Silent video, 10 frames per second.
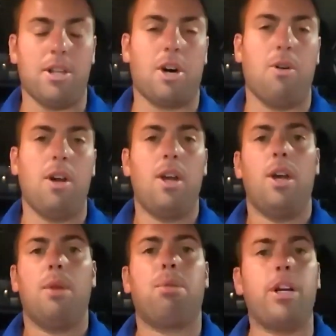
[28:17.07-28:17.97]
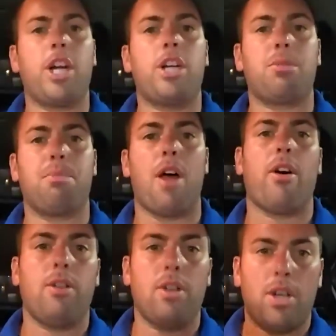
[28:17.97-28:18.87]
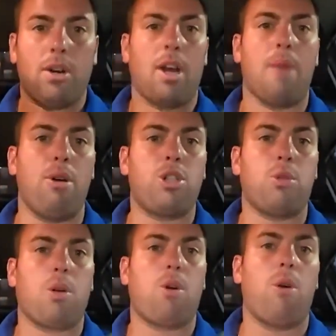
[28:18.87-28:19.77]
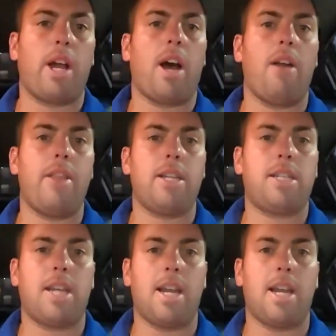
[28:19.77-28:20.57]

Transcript: So appreciate you, brother. Going to post a recording on this,